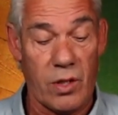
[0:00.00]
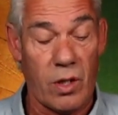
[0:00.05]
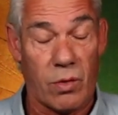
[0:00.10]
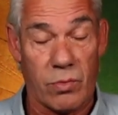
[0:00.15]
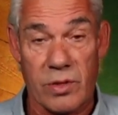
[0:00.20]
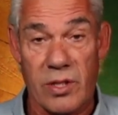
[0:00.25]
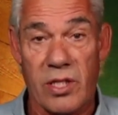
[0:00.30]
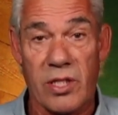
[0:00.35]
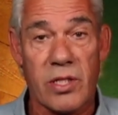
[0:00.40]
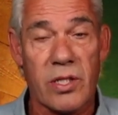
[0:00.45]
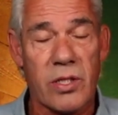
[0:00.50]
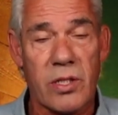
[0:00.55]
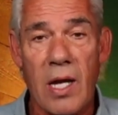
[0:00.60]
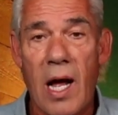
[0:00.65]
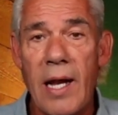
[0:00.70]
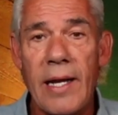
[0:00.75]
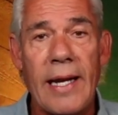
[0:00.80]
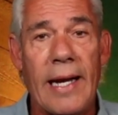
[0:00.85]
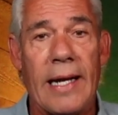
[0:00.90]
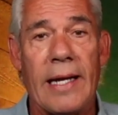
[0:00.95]

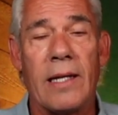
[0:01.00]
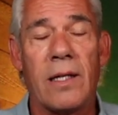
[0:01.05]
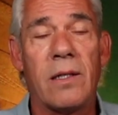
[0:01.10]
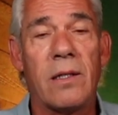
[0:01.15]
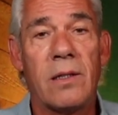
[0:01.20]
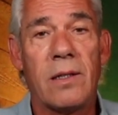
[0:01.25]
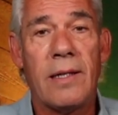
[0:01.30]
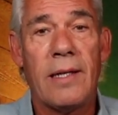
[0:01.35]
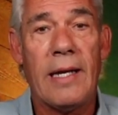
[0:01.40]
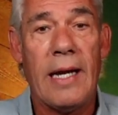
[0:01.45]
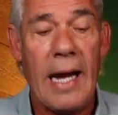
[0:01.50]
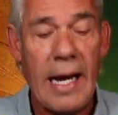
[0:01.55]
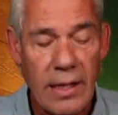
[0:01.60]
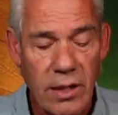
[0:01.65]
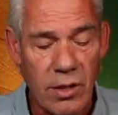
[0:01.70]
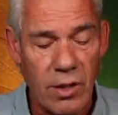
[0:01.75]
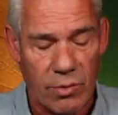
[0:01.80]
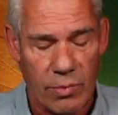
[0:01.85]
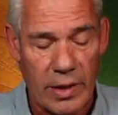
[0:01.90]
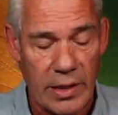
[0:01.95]
stunning
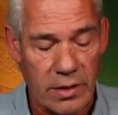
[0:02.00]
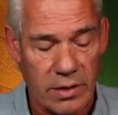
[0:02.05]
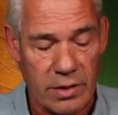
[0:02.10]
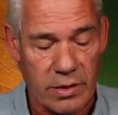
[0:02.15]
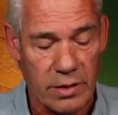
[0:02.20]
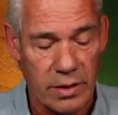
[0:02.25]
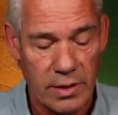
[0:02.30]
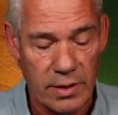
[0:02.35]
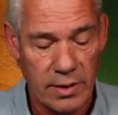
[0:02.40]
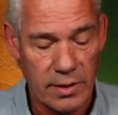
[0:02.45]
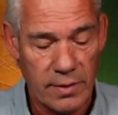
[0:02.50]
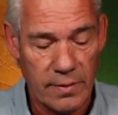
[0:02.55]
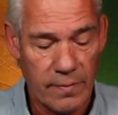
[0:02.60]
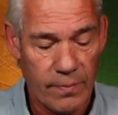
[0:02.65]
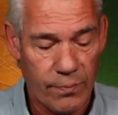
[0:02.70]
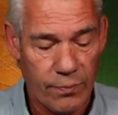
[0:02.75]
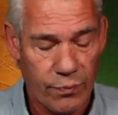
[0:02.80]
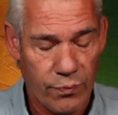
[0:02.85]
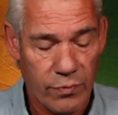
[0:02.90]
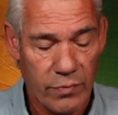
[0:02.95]
ignorance
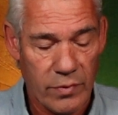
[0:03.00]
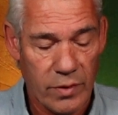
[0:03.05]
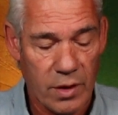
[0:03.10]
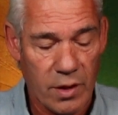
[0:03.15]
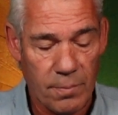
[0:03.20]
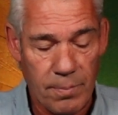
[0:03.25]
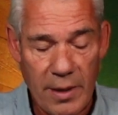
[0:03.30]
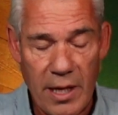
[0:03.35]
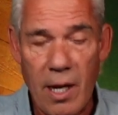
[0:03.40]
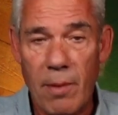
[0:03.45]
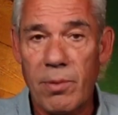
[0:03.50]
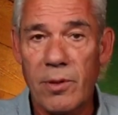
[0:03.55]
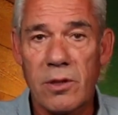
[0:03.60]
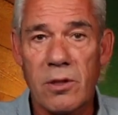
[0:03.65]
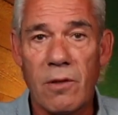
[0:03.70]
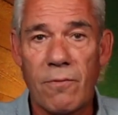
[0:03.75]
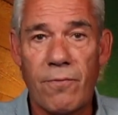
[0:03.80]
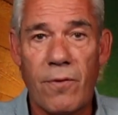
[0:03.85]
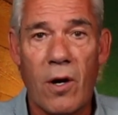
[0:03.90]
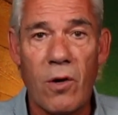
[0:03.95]
to be able
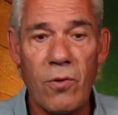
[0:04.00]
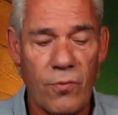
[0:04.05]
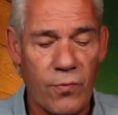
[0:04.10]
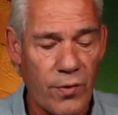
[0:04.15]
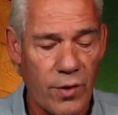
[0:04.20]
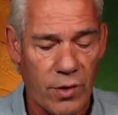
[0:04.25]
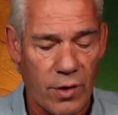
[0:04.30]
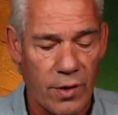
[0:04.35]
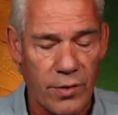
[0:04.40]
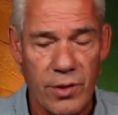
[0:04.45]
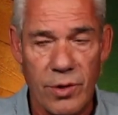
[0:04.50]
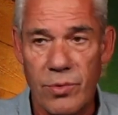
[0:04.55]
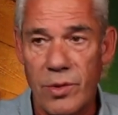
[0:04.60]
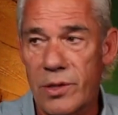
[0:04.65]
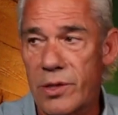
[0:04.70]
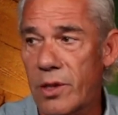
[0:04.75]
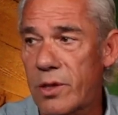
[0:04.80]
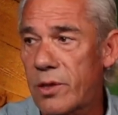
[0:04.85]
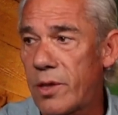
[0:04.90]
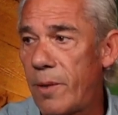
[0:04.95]
to vote for her. There
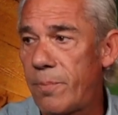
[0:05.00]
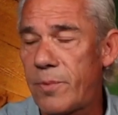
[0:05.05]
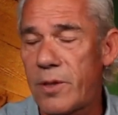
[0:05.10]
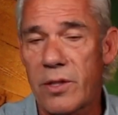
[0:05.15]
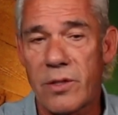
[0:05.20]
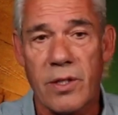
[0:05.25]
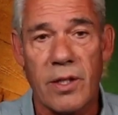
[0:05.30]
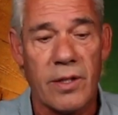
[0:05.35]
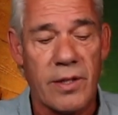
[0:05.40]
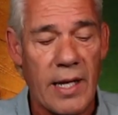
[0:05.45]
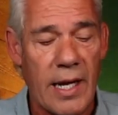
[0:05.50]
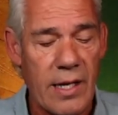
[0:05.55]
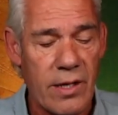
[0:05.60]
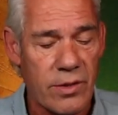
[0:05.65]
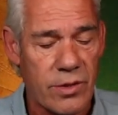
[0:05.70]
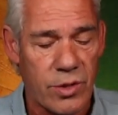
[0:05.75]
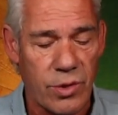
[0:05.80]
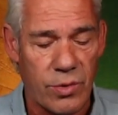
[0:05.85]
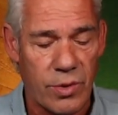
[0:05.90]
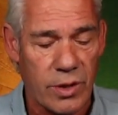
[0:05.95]
was a clip just a day or
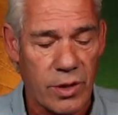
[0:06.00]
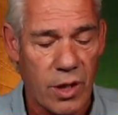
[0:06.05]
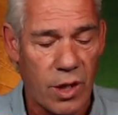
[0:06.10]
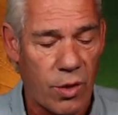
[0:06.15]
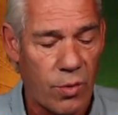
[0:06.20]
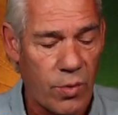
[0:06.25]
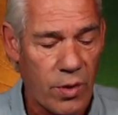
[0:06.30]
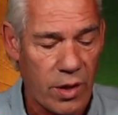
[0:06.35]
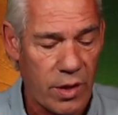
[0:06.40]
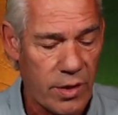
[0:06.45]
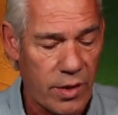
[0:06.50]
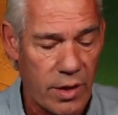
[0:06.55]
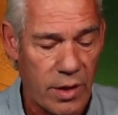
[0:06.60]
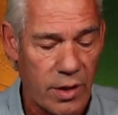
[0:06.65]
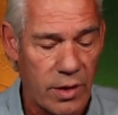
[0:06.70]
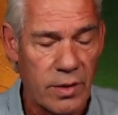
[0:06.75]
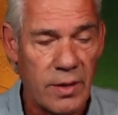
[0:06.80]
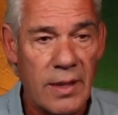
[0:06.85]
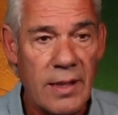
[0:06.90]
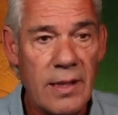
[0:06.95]
two ago where
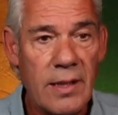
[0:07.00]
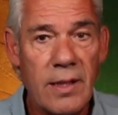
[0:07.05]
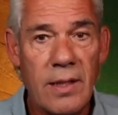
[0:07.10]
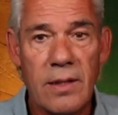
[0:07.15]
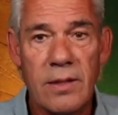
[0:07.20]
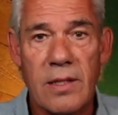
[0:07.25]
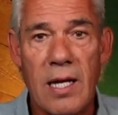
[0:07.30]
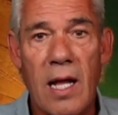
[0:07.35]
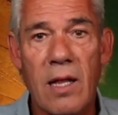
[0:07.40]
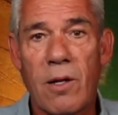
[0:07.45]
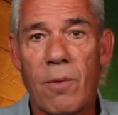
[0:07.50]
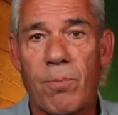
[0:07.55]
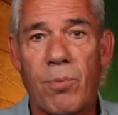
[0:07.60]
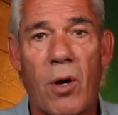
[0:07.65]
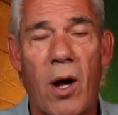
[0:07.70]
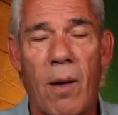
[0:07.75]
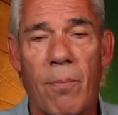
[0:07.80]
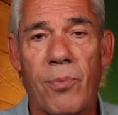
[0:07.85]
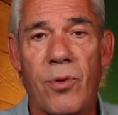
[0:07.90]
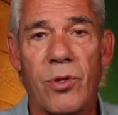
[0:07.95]
her
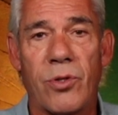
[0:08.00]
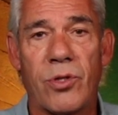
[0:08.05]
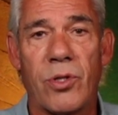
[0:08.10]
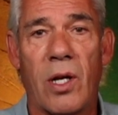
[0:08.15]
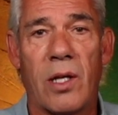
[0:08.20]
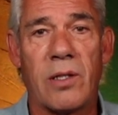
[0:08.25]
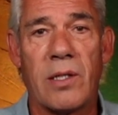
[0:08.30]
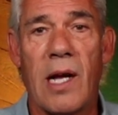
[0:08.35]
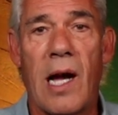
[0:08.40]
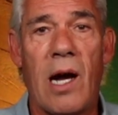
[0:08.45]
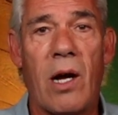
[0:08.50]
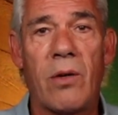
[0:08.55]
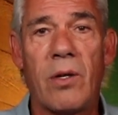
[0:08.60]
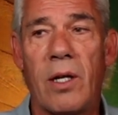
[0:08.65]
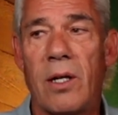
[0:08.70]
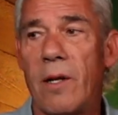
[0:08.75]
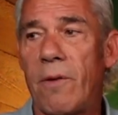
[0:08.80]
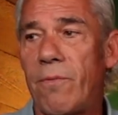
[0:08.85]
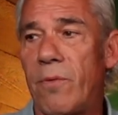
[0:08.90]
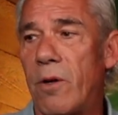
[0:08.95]
teleprompter shut down,
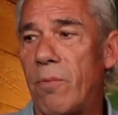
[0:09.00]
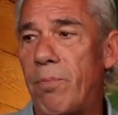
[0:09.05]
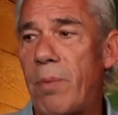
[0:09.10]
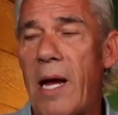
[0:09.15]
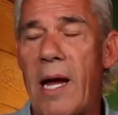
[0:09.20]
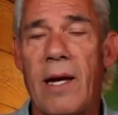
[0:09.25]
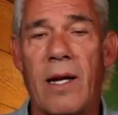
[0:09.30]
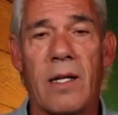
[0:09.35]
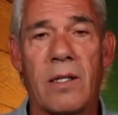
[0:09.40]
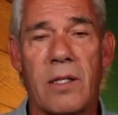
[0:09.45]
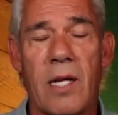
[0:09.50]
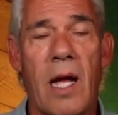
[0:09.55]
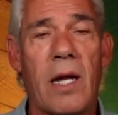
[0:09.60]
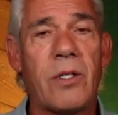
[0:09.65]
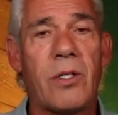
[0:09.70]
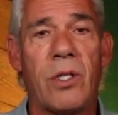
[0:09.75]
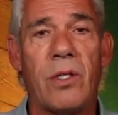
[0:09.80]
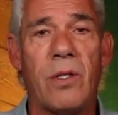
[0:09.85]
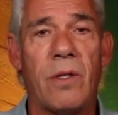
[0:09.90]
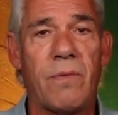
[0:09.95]
and if you're paying
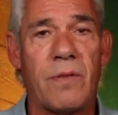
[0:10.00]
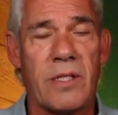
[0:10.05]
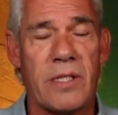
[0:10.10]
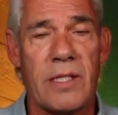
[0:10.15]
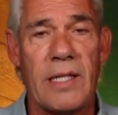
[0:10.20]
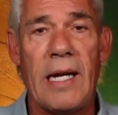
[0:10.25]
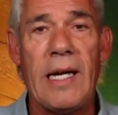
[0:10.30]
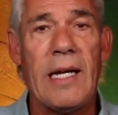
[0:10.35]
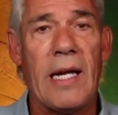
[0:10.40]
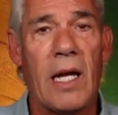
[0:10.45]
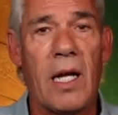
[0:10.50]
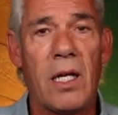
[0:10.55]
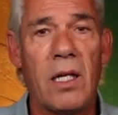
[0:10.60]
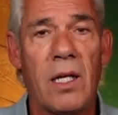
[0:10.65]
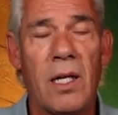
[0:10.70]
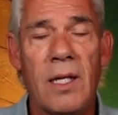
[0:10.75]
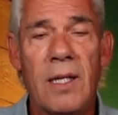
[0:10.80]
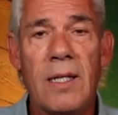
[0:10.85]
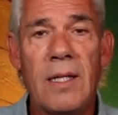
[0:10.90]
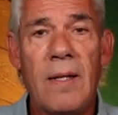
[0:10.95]
attention, you've seen it.
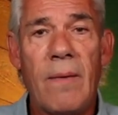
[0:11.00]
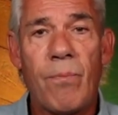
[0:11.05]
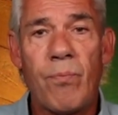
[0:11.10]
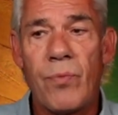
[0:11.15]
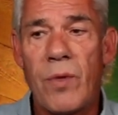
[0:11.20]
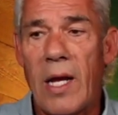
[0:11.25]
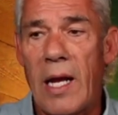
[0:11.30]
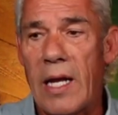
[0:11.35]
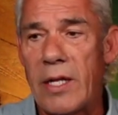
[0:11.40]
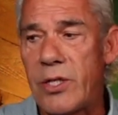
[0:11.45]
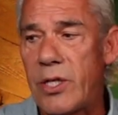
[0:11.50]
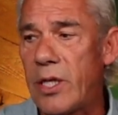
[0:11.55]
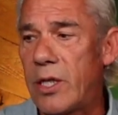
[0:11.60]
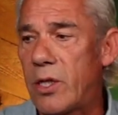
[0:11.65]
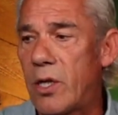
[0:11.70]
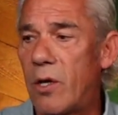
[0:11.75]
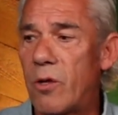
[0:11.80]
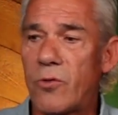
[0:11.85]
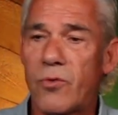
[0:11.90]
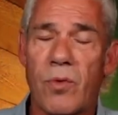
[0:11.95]
And she
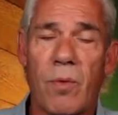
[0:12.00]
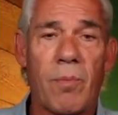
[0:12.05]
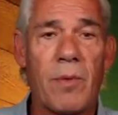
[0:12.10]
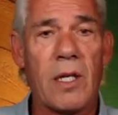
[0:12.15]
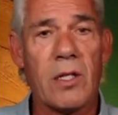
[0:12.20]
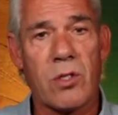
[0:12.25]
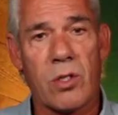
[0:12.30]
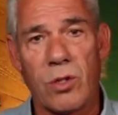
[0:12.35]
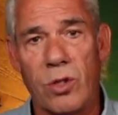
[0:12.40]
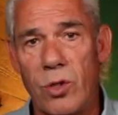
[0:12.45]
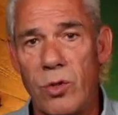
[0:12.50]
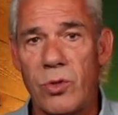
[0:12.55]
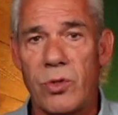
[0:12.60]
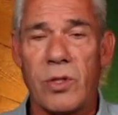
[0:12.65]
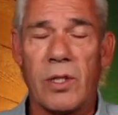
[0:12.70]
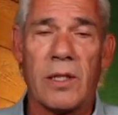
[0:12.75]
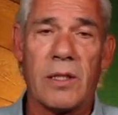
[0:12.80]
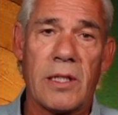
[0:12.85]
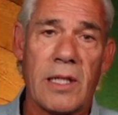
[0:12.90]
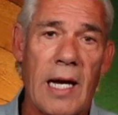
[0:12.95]
goes from this
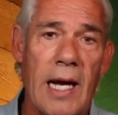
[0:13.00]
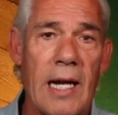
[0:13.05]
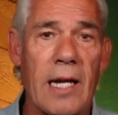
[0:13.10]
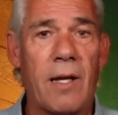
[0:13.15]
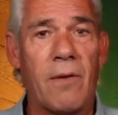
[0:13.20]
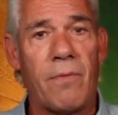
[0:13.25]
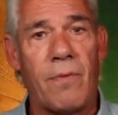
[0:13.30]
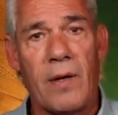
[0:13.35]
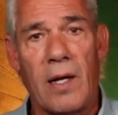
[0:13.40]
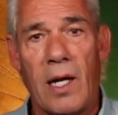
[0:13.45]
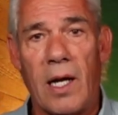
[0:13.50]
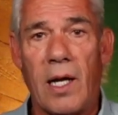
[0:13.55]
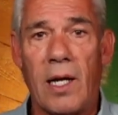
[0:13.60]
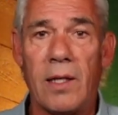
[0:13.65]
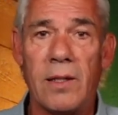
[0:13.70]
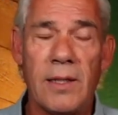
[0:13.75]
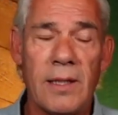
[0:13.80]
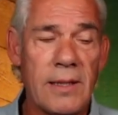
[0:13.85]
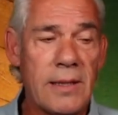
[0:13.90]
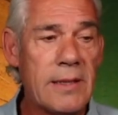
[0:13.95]
lucid kind
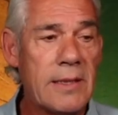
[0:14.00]
of,